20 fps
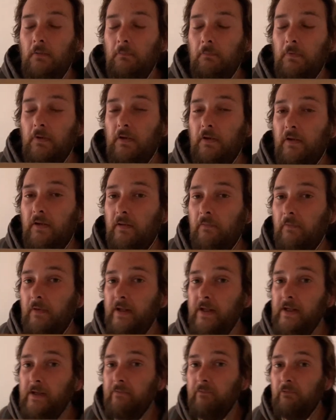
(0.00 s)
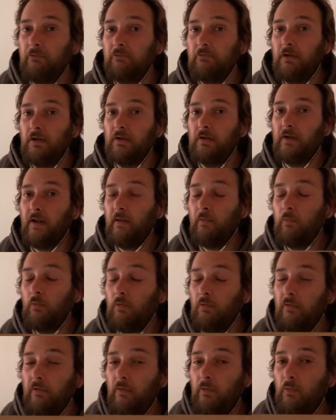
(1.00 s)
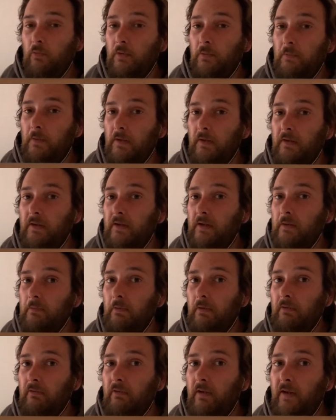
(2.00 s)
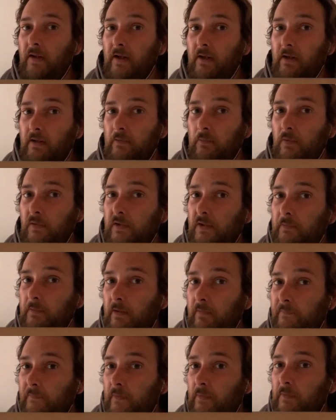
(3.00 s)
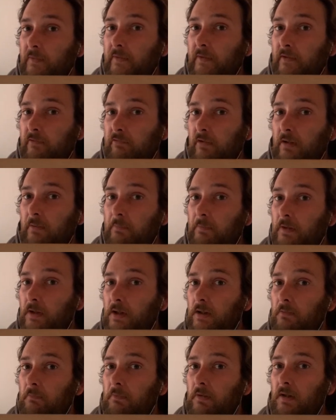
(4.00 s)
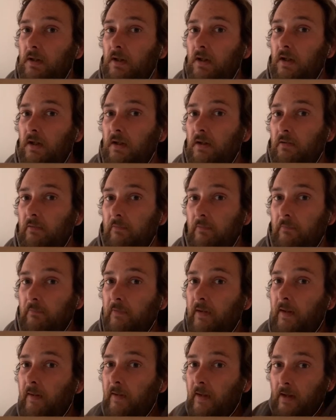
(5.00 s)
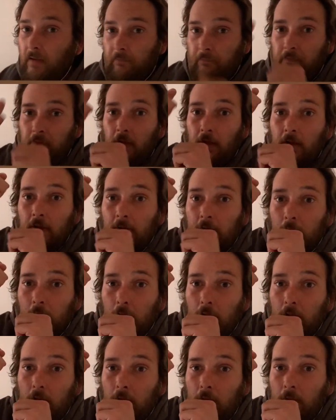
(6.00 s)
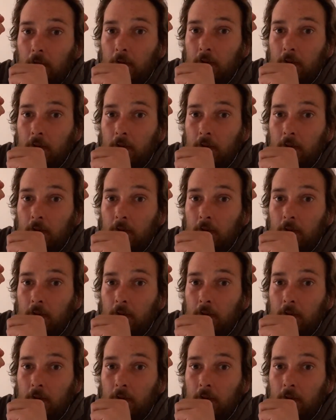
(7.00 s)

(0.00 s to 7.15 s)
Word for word: Because it's an evil drug. It swallows all your money. You might have to stick a 20 pound note in your crack pipe and then set fire to it.